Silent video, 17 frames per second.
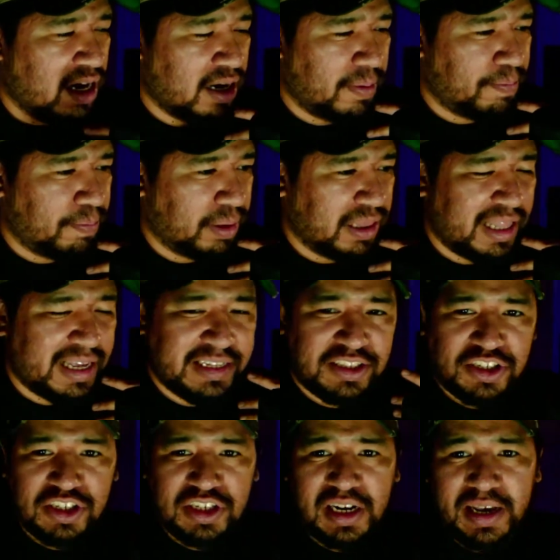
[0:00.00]
plate
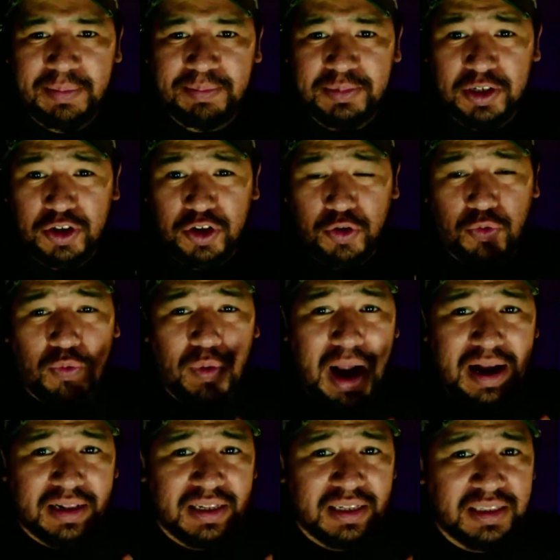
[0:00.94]
slipped,
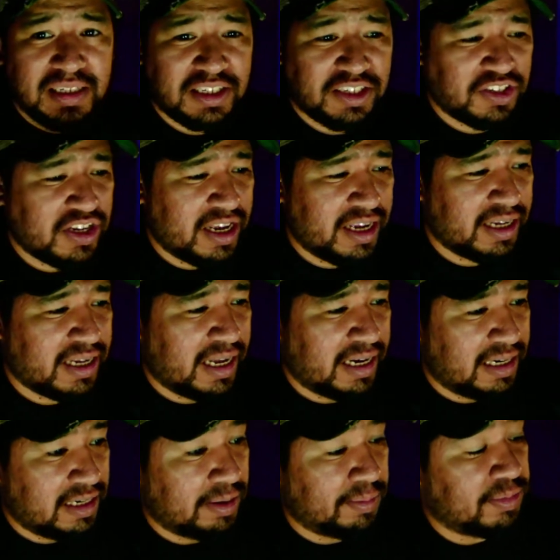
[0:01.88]
cracked in the sink,
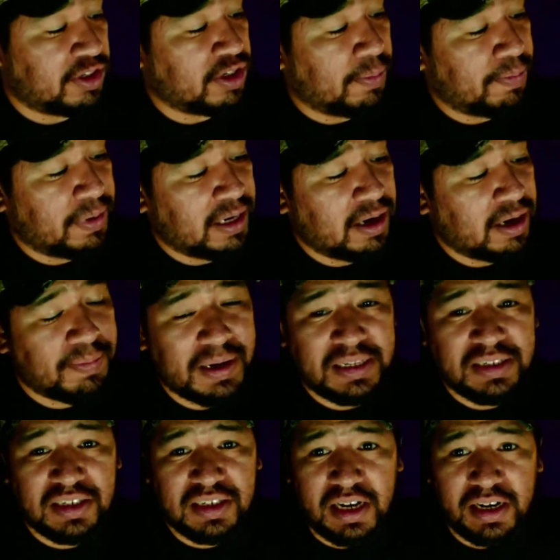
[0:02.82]
ended up jumping up and
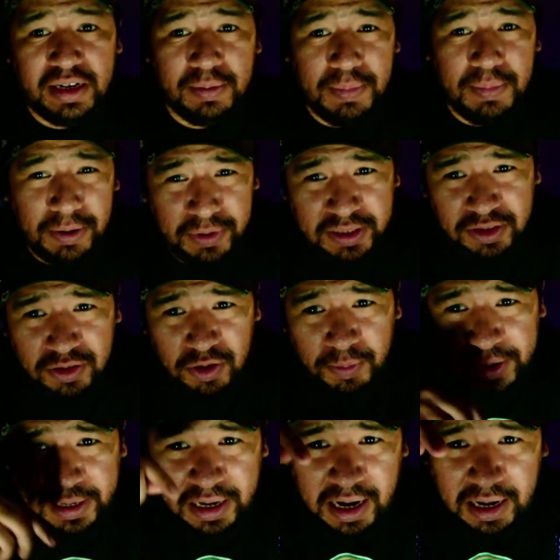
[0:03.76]
slitting my wrist
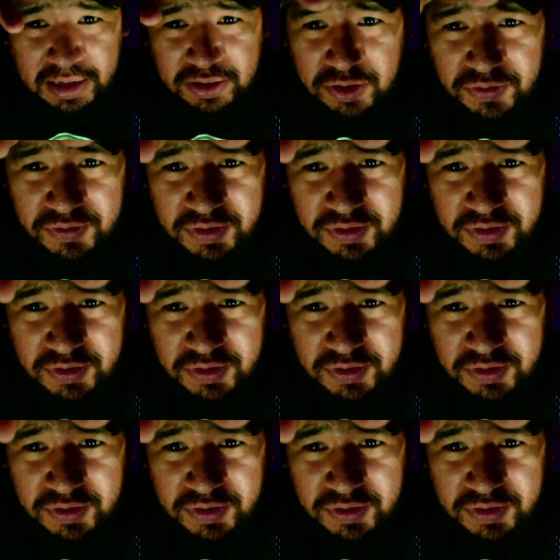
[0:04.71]
open. I don't know if you